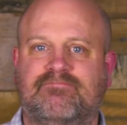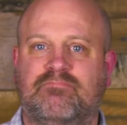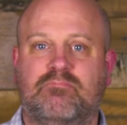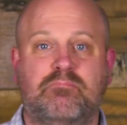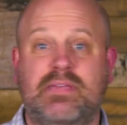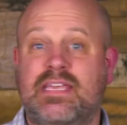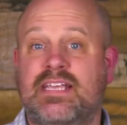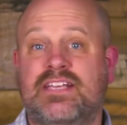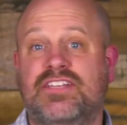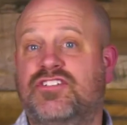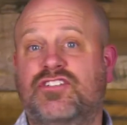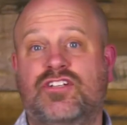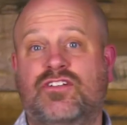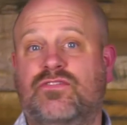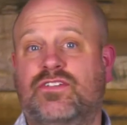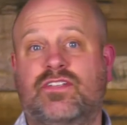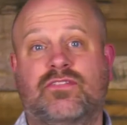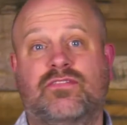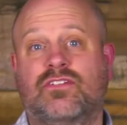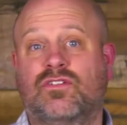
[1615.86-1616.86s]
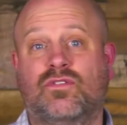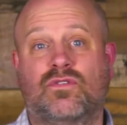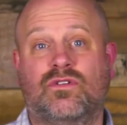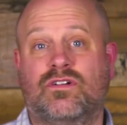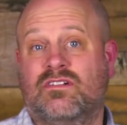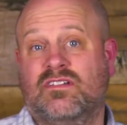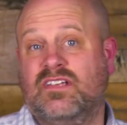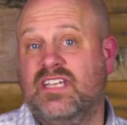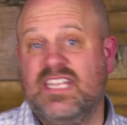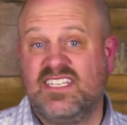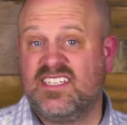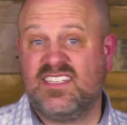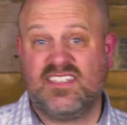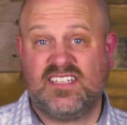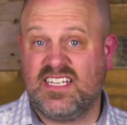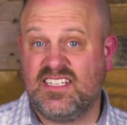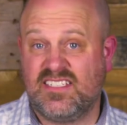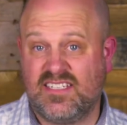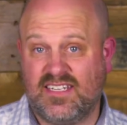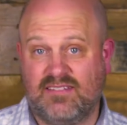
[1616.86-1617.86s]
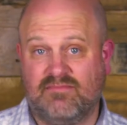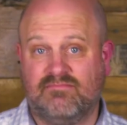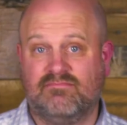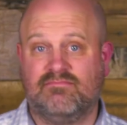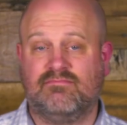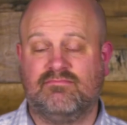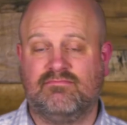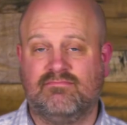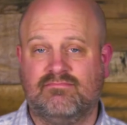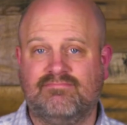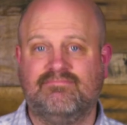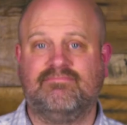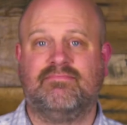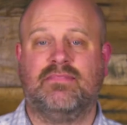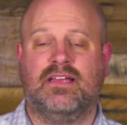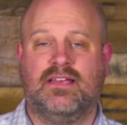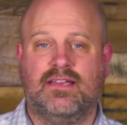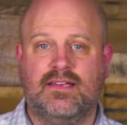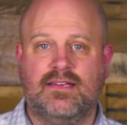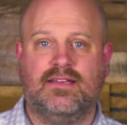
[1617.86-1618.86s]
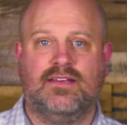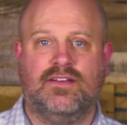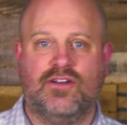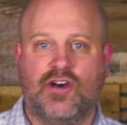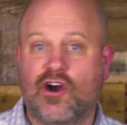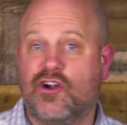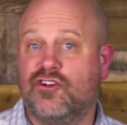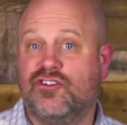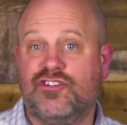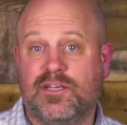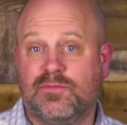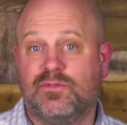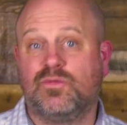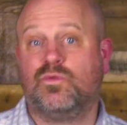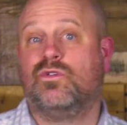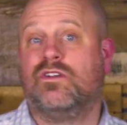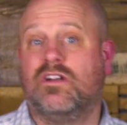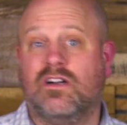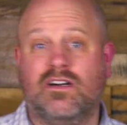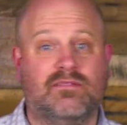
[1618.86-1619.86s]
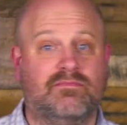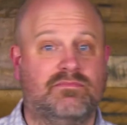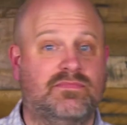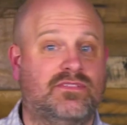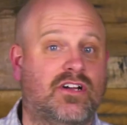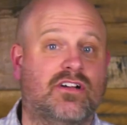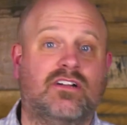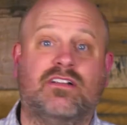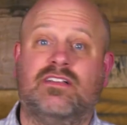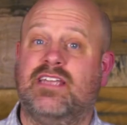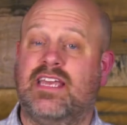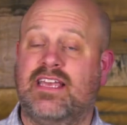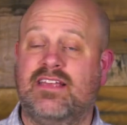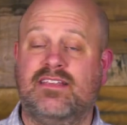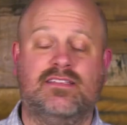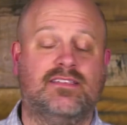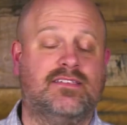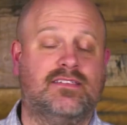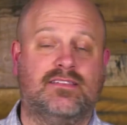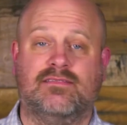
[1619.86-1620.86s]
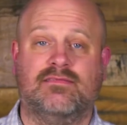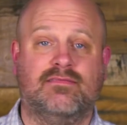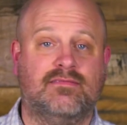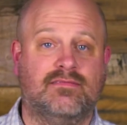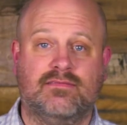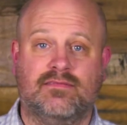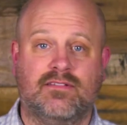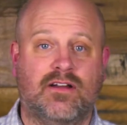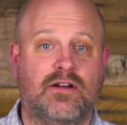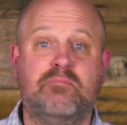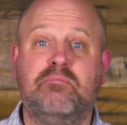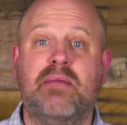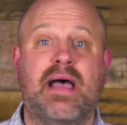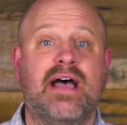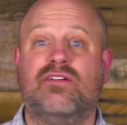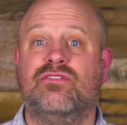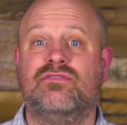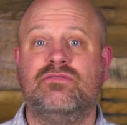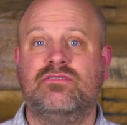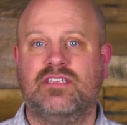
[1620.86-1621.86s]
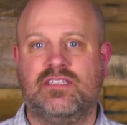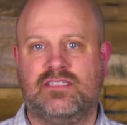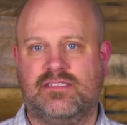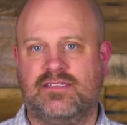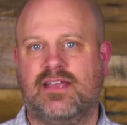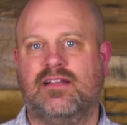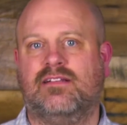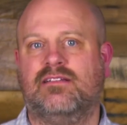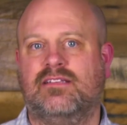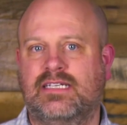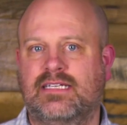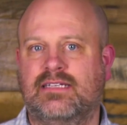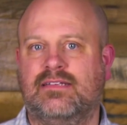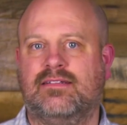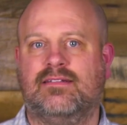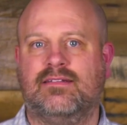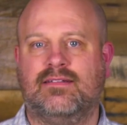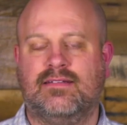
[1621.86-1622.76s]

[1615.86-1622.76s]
Being a servant of the Lord isn't easy. Hardships will come. Dark days are bound to settle in.